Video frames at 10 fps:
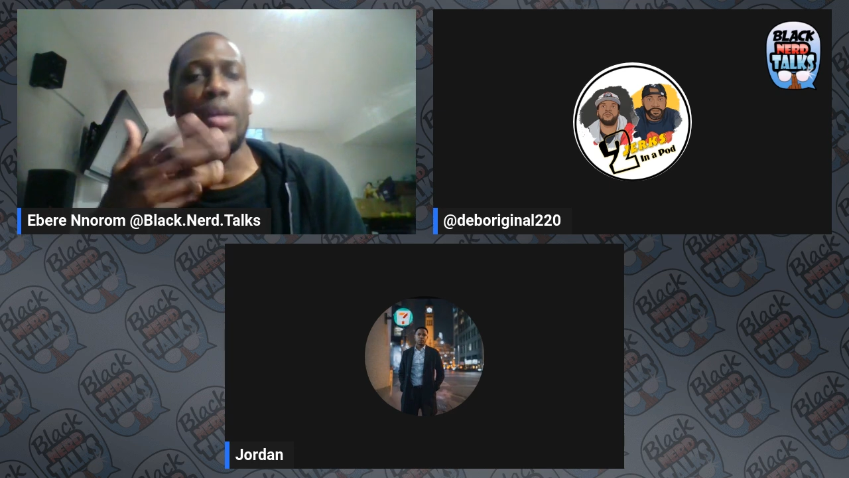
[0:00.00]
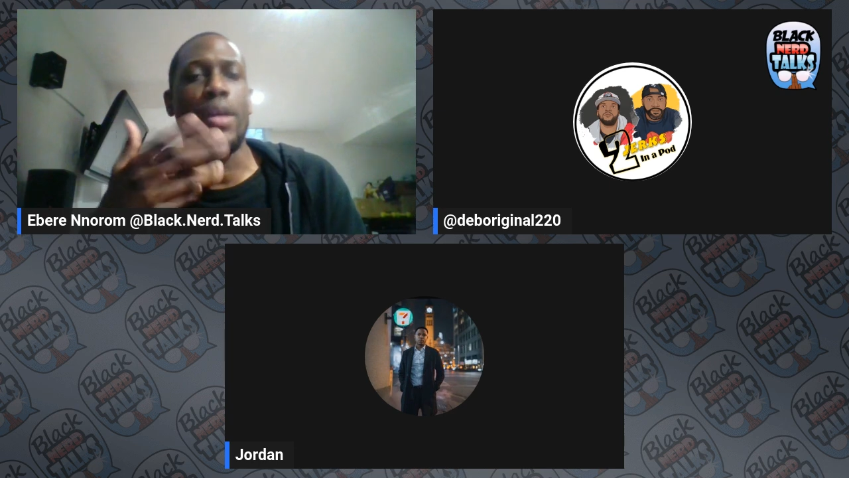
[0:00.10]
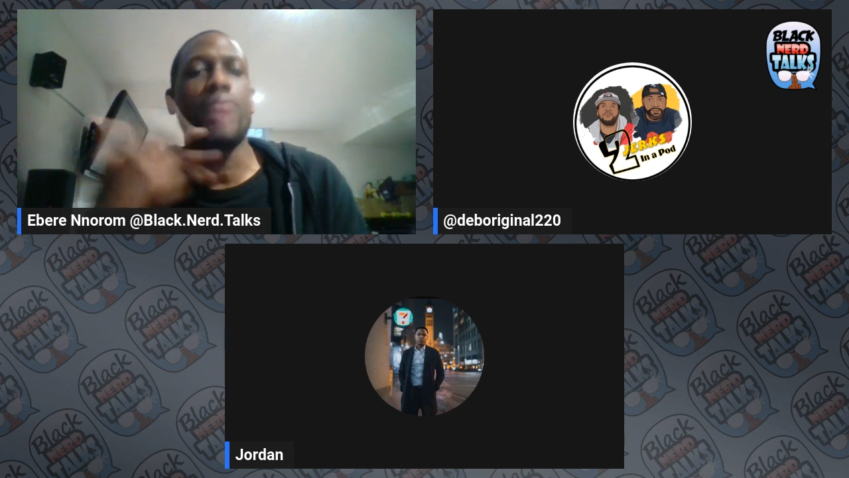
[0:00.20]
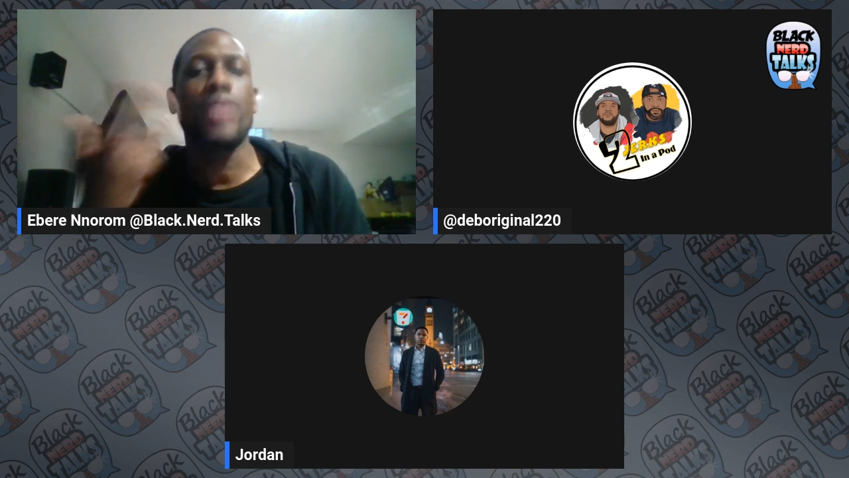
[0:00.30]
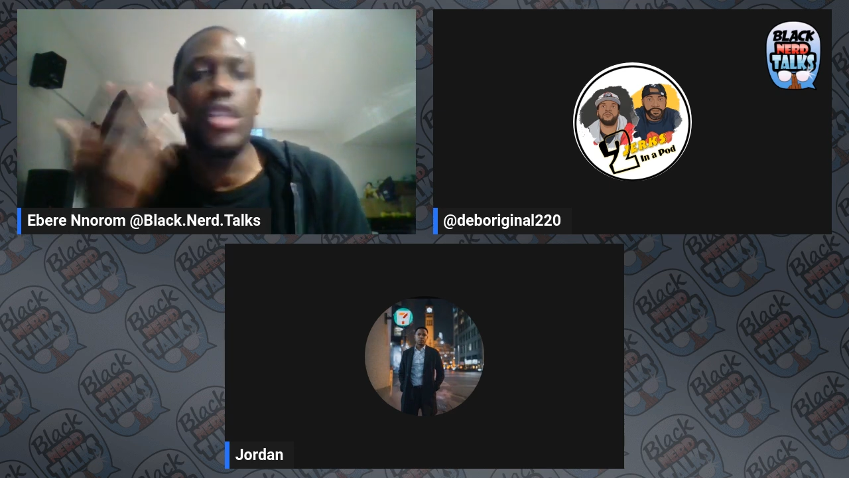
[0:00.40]

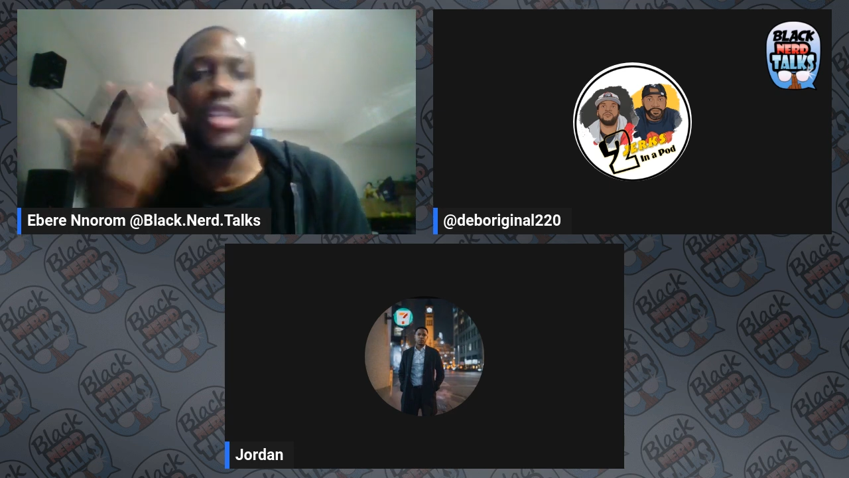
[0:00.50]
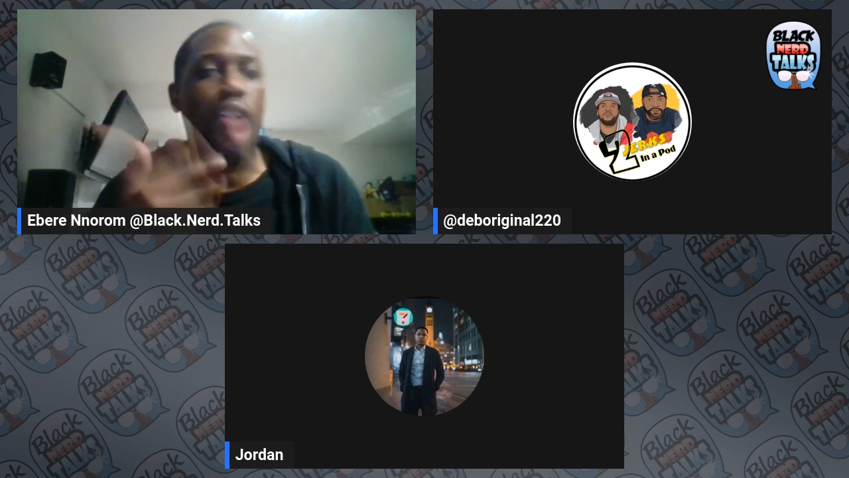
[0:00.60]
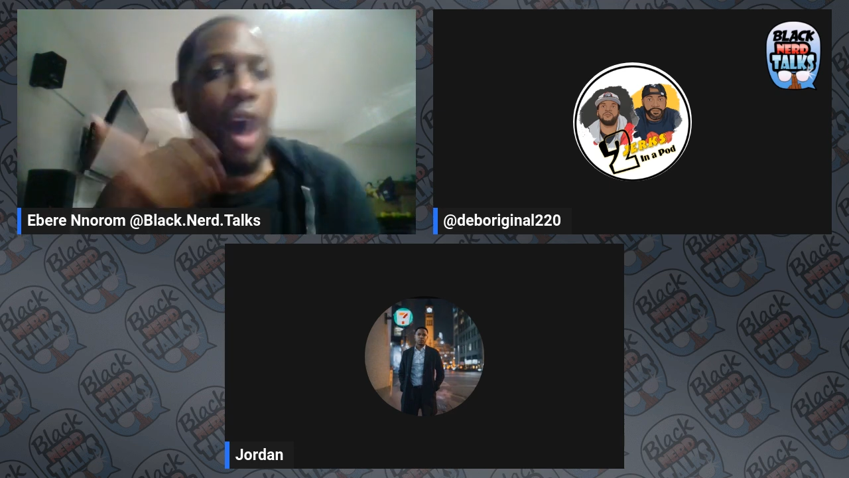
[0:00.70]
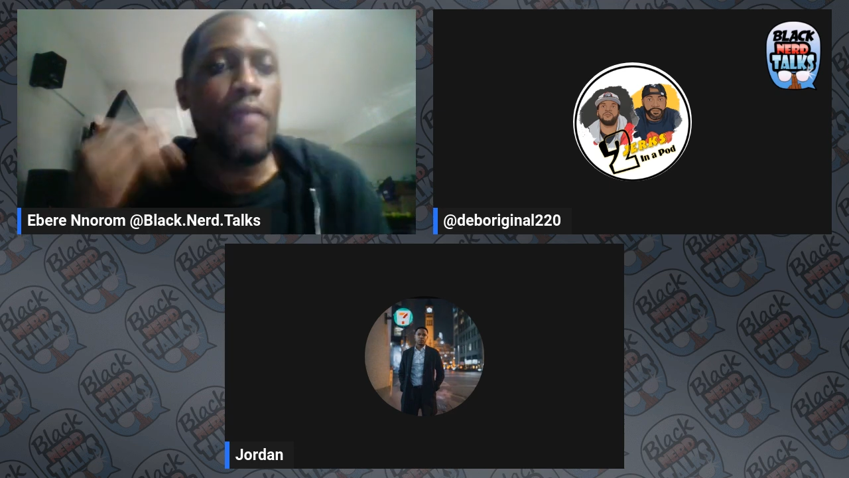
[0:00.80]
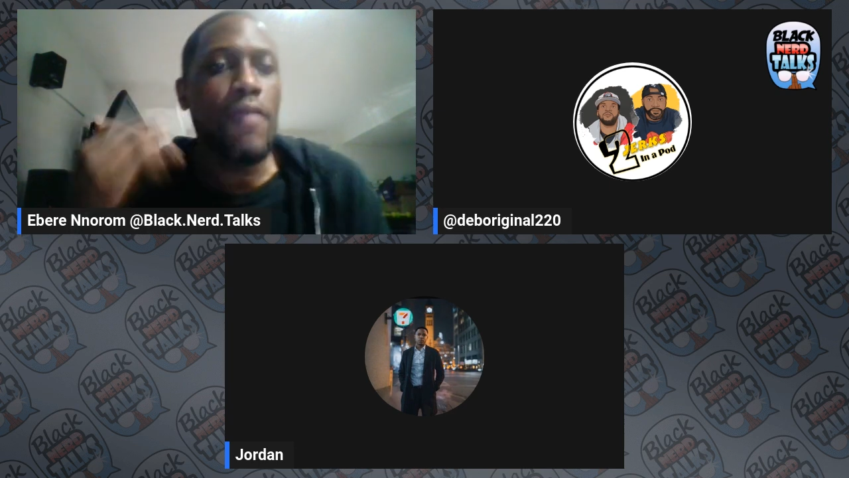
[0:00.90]
She's
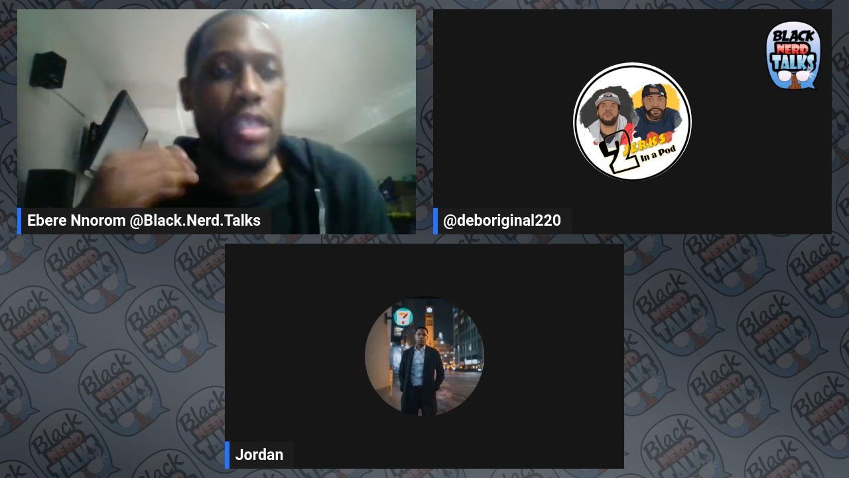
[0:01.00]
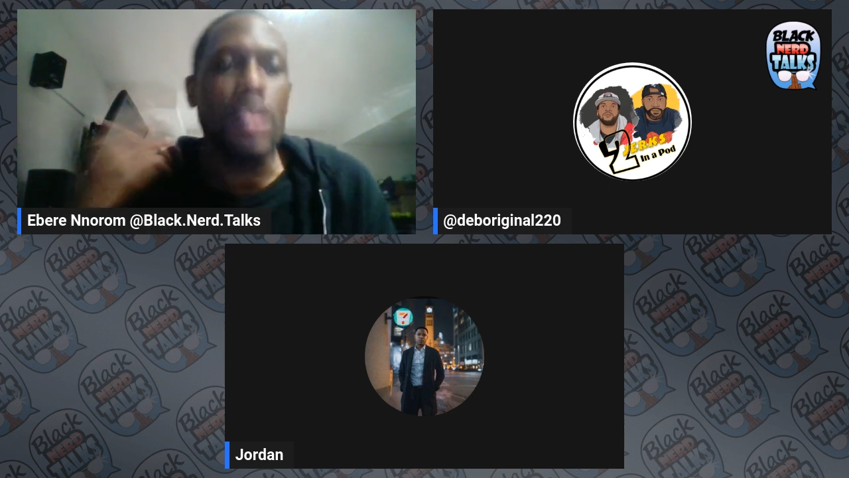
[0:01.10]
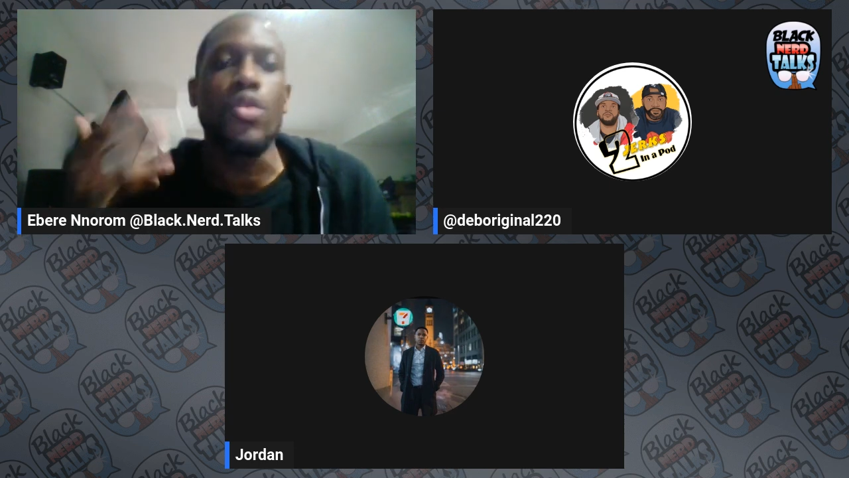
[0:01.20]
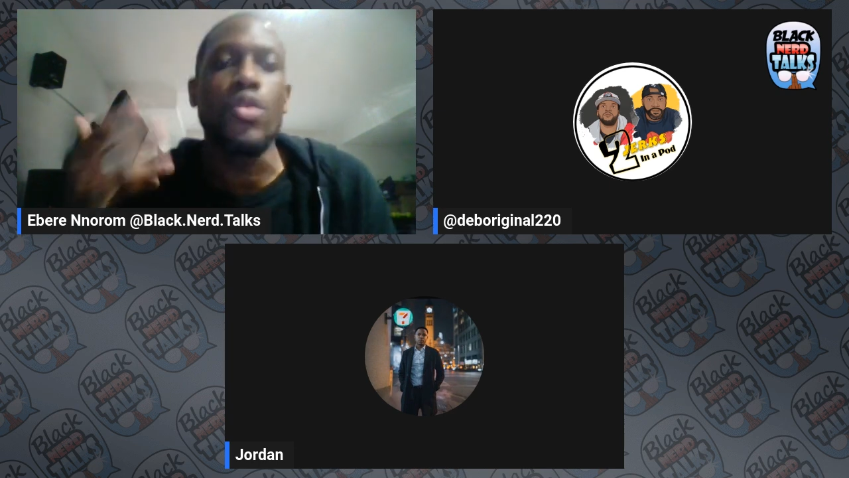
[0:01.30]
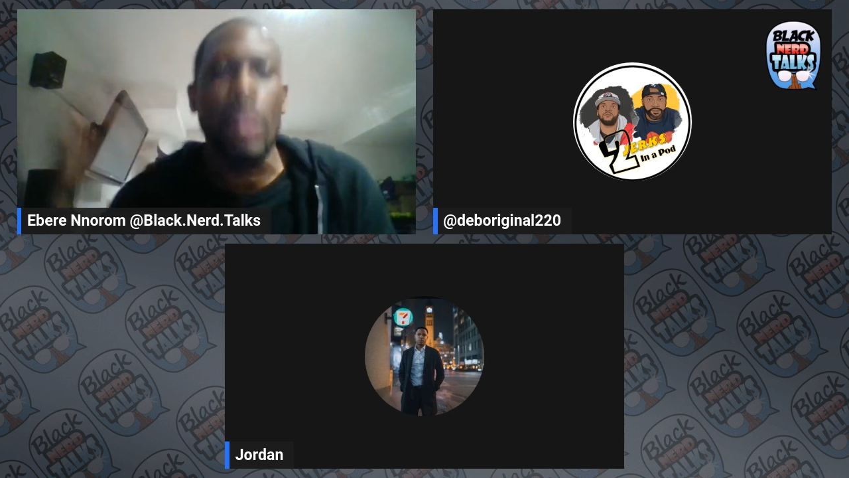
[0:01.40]
obviously
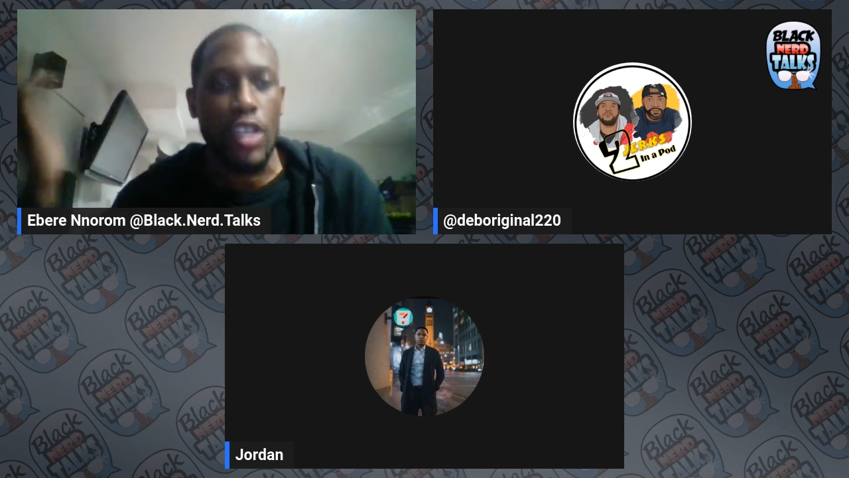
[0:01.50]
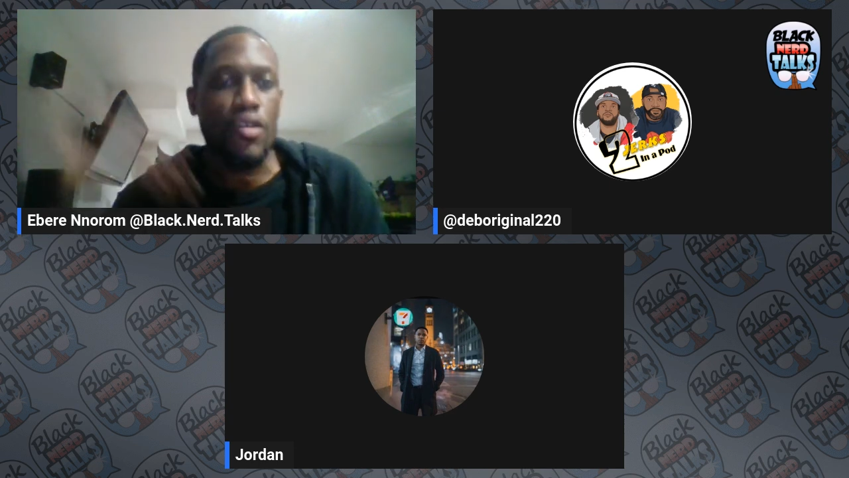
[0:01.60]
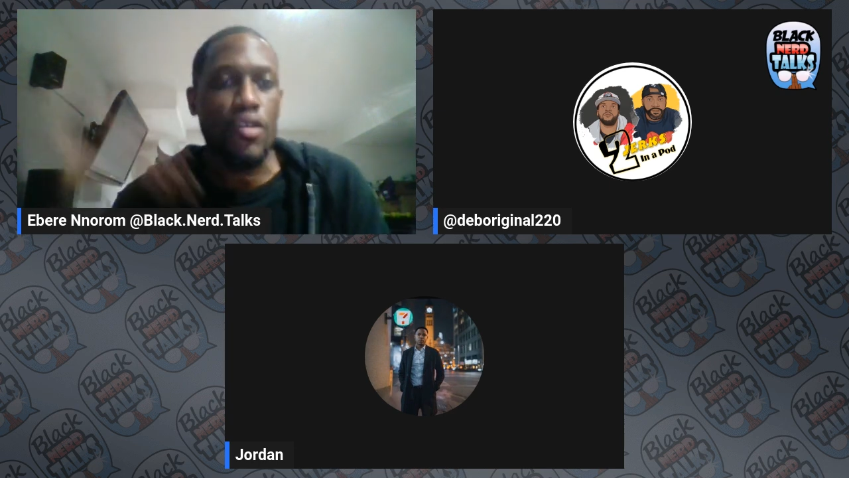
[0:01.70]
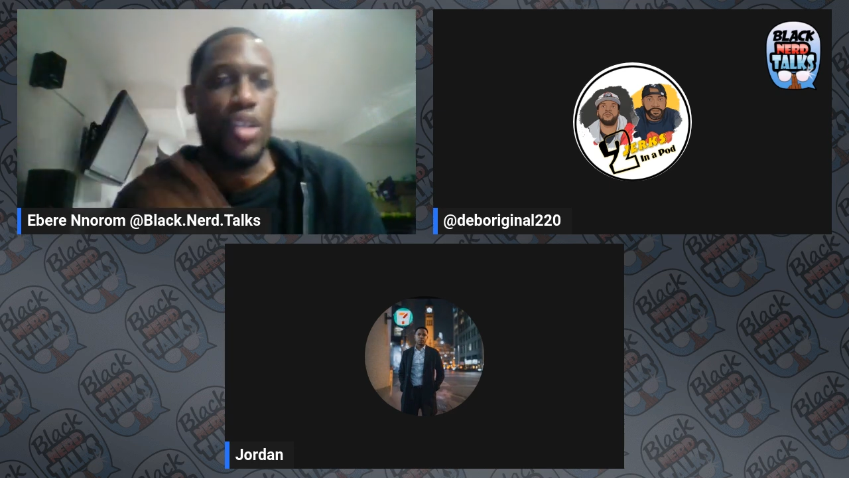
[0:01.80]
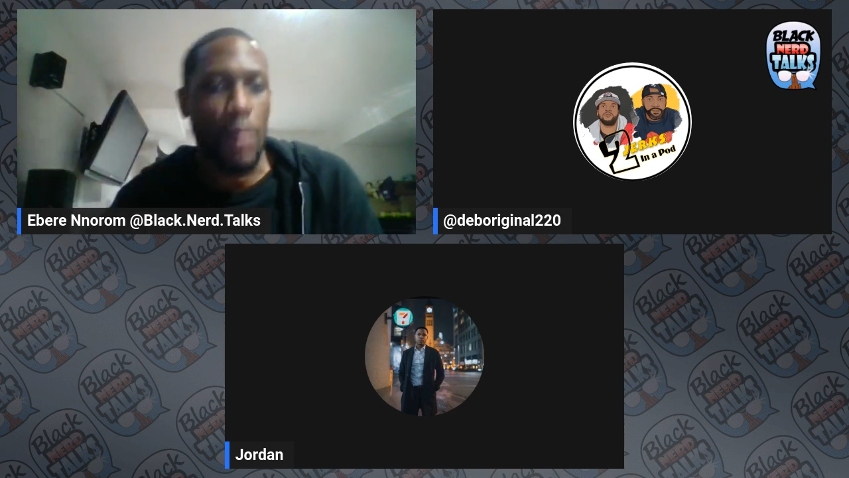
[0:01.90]
doing this for
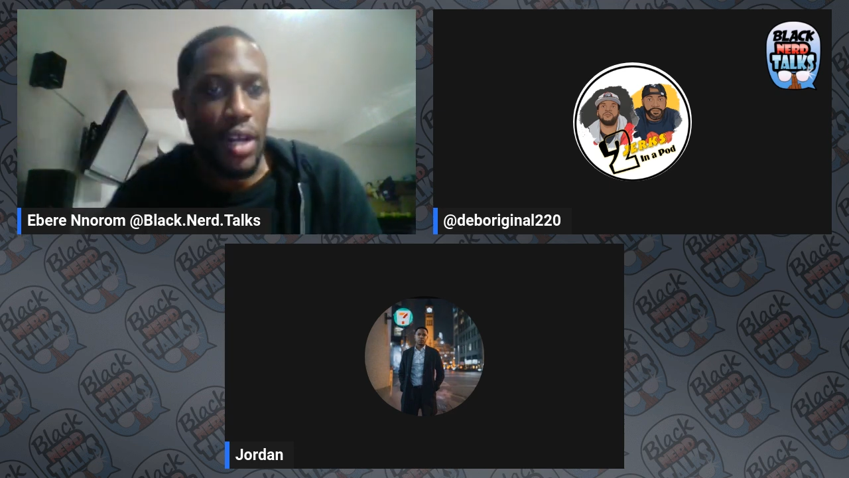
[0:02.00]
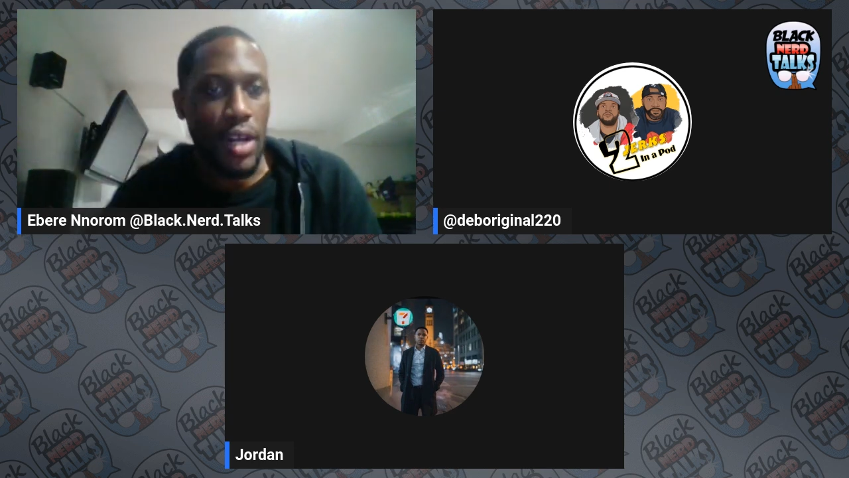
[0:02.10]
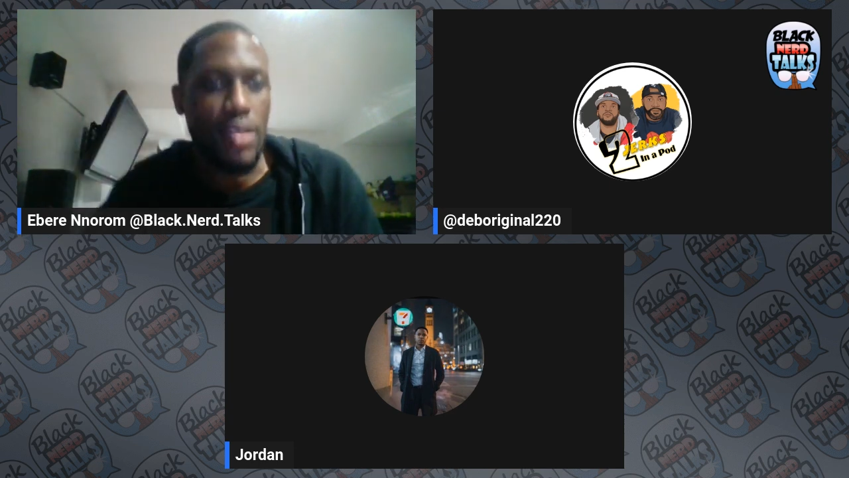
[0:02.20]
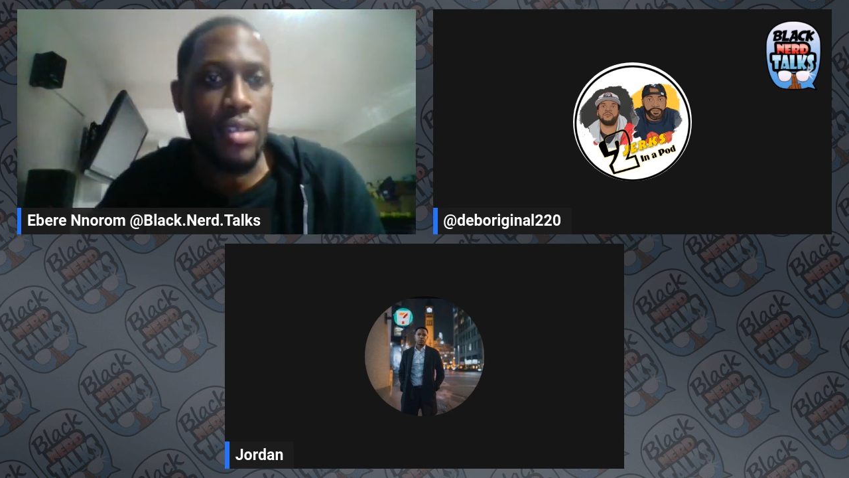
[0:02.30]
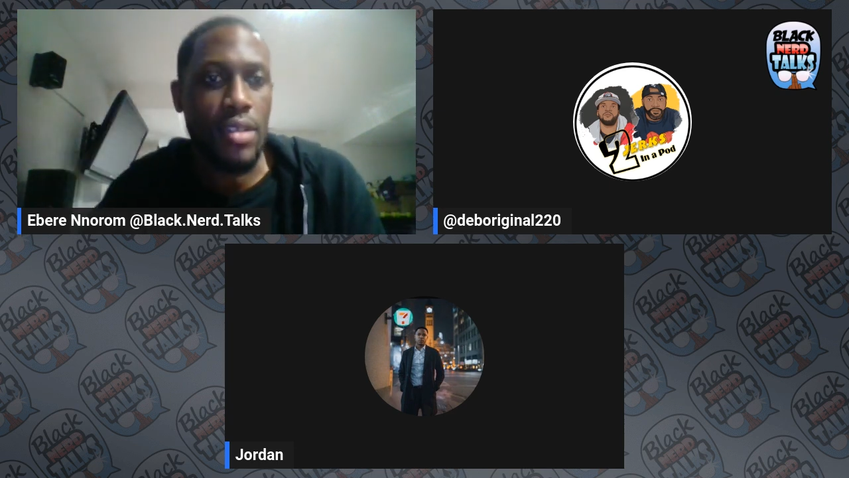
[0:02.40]
someone else.